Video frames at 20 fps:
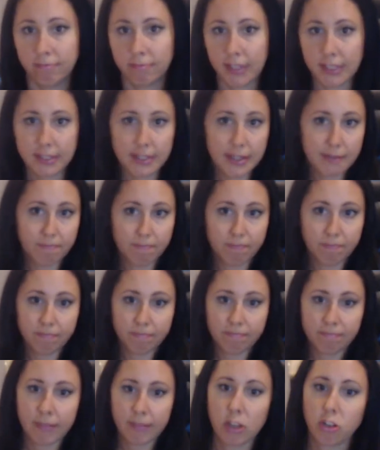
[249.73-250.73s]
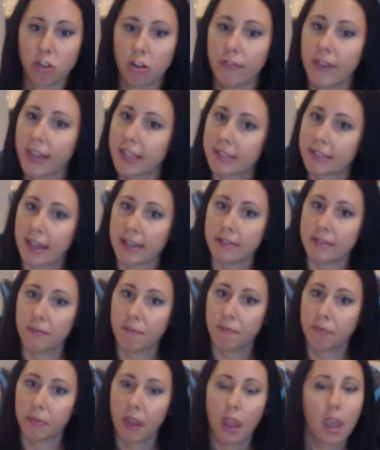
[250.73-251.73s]
That's it. That's your effect size.
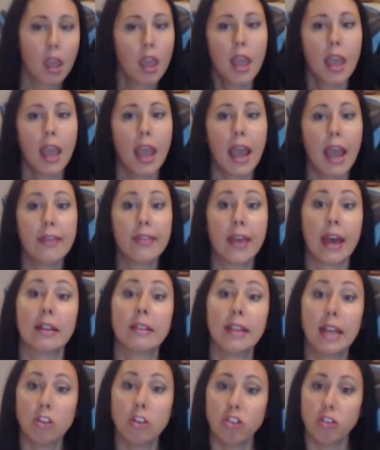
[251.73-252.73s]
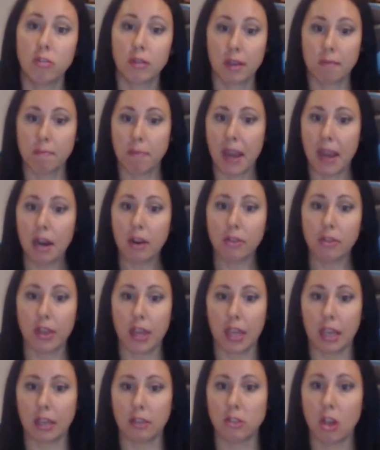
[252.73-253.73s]
And that lets you compare
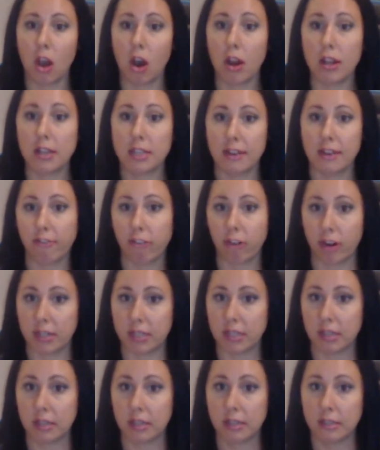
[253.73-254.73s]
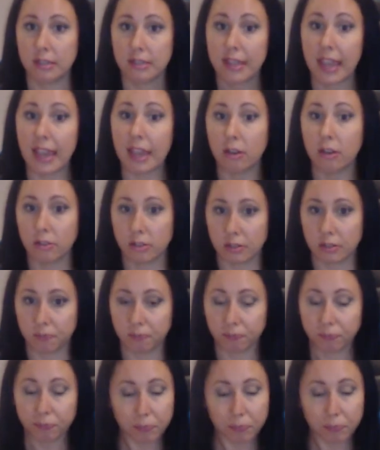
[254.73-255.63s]
things on different scales.